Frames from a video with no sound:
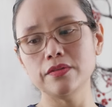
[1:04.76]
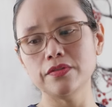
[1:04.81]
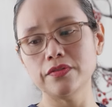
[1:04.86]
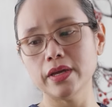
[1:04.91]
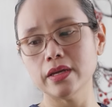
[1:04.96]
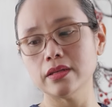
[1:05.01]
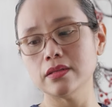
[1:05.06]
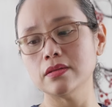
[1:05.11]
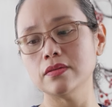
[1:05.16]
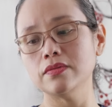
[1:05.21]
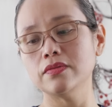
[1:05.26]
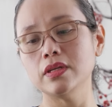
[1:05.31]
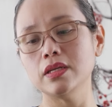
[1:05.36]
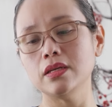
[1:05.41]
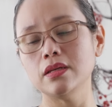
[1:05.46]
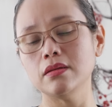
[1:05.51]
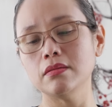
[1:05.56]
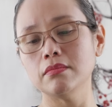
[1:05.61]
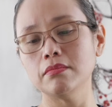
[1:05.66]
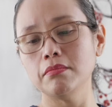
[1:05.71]

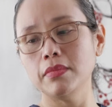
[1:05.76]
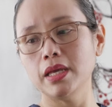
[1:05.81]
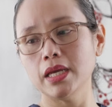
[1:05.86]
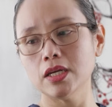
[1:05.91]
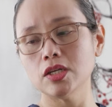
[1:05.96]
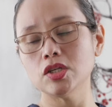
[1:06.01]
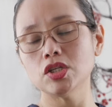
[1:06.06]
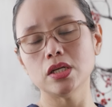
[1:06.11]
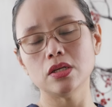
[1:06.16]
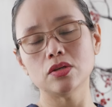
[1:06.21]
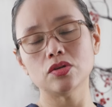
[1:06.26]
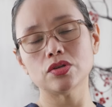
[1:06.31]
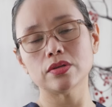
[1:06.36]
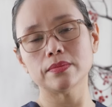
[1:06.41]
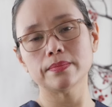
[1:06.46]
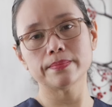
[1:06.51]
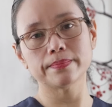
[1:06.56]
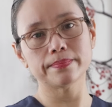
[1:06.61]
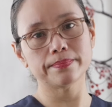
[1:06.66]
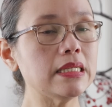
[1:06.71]
effectively make a change.
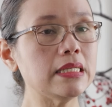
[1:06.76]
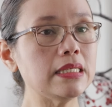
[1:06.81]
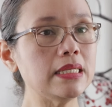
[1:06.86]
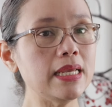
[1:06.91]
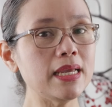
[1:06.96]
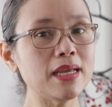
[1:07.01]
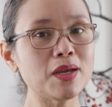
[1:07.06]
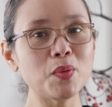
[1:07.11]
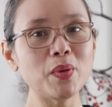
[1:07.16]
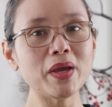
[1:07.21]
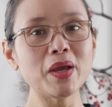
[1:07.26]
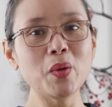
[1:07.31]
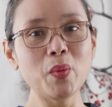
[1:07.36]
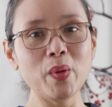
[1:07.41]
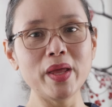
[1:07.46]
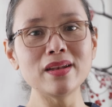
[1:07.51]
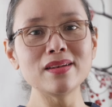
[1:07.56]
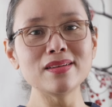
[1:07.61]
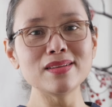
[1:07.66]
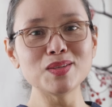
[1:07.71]
Take quick
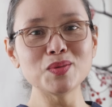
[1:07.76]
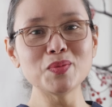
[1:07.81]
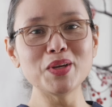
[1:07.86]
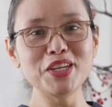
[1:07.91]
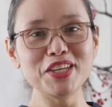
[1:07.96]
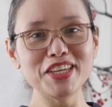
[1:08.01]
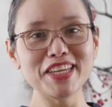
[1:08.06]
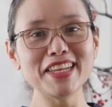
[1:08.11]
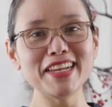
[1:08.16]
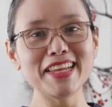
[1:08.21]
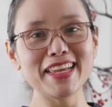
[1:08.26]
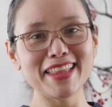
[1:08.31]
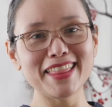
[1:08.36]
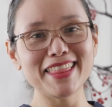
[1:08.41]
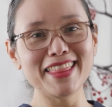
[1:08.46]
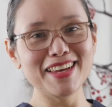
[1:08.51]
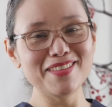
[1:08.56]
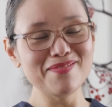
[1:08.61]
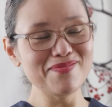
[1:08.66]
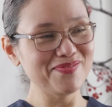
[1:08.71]
wins when you can
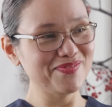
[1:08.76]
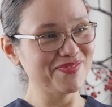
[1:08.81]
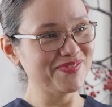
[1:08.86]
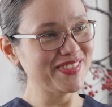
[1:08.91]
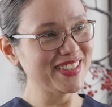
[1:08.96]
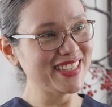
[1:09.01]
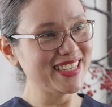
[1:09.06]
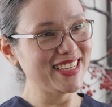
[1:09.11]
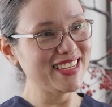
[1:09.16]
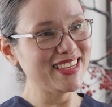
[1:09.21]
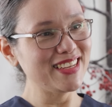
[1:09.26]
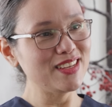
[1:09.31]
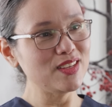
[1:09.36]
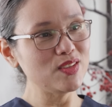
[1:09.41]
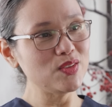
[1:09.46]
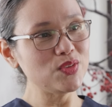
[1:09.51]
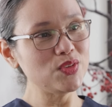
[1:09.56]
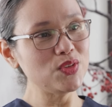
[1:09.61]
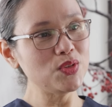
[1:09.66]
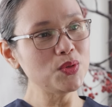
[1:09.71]
get them.
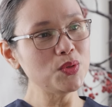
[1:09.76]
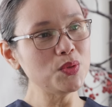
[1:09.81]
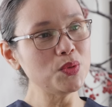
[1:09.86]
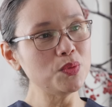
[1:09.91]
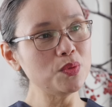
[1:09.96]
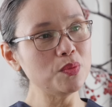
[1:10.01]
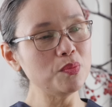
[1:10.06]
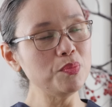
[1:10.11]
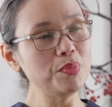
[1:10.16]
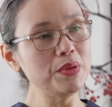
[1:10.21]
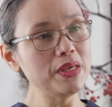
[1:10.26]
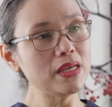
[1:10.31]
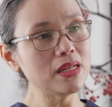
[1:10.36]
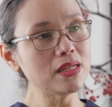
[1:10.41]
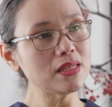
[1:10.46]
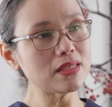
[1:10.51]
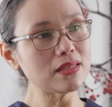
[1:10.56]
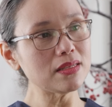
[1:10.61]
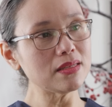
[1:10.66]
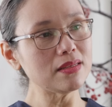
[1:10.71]
So, be
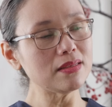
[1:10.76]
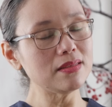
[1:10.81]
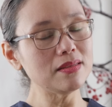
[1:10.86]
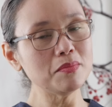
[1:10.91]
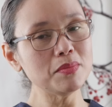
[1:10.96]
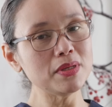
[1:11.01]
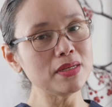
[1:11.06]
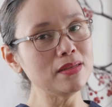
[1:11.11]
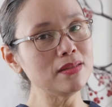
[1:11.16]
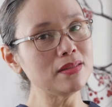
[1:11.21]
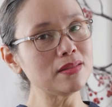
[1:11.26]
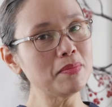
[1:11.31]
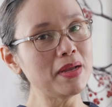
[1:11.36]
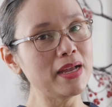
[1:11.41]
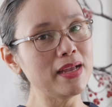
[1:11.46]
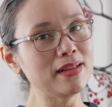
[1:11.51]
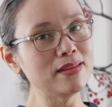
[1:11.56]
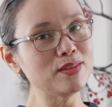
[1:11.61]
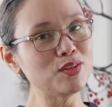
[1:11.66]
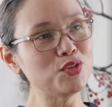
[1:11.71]
it somebody
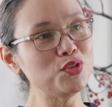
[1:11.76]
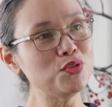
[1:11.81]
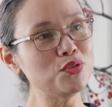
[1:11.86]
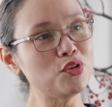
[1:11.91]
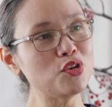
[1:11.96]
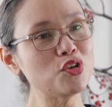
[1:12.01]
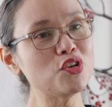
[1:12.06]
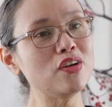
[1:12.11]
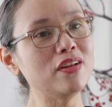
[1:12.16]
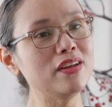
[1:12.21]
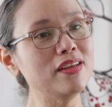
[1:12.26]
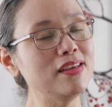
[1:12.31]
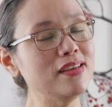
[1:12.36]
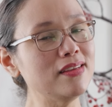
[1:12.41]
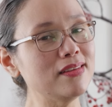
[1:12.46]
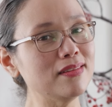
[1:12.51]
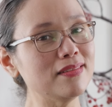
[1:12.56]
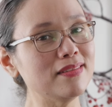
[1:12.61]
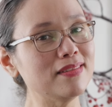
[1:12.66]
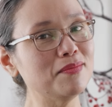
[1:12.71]
smiles at your
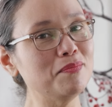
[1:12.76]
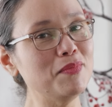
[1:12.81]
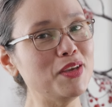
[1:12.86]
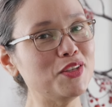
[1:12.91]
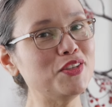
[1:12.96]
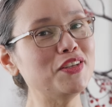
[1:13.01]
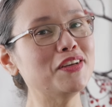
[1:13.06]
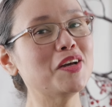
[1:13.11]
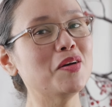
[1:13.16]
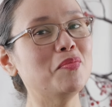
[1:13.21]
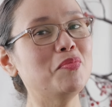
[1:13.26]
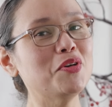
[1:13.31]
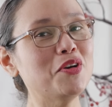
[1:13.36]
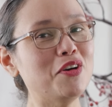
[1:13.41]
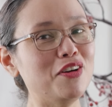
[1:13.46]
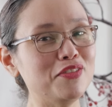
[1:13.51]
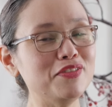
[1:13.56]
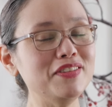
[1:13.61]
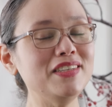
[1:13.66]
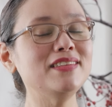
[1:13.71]
colleague, makes you a cup of
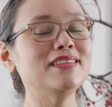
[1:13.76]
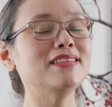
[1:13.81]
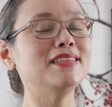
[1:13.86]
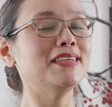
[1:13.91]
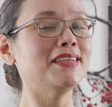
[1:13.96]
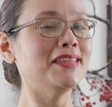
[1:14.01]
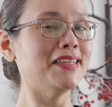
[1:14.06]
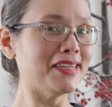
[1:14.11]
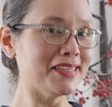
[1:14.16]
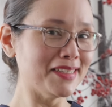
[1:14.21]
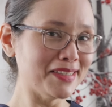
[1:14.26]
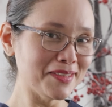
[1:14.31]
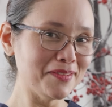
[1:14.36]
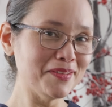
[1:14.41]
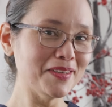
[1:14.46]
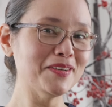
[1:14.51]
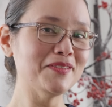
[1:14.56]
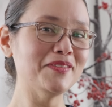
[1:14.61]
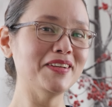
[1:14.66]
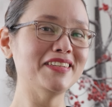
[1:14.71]
coffee, take that as a
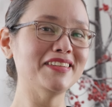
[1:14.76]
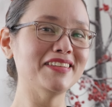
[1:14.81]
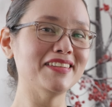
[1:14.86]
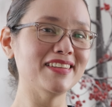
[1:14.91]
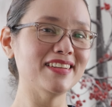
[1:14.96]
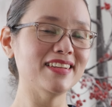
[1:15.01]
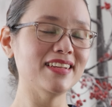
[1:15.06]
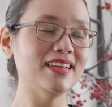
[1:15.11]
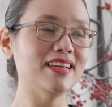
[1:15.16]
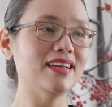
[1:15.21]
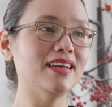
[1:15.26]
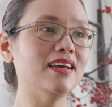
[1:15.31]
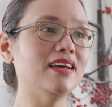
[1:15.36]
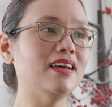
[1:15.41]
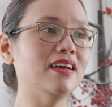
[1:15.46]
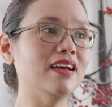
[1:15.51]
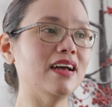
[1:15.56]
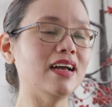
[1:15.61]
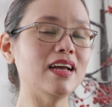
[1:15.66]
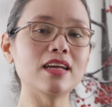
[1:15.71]
quick win
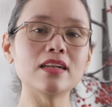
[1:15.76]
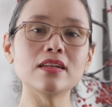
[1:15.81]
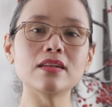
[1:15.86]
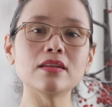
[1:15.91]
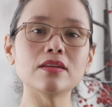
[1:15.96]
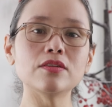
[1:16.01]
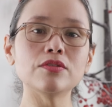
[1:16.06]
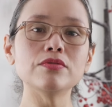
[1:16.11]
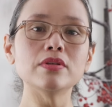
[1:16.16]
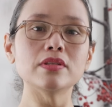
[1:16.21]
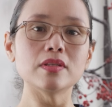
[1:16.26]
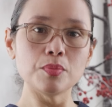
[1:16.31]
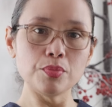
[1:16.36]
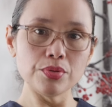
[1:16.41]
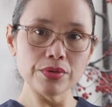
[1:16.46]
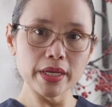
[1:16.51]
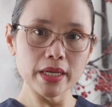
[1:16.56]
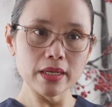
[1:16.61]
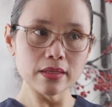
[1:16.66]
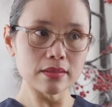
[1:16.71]
and
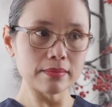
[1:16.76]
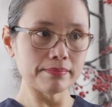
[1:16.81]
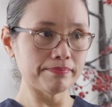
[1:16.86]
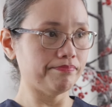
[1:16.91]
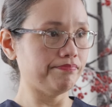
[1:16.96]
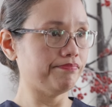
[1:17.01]
reciprocate.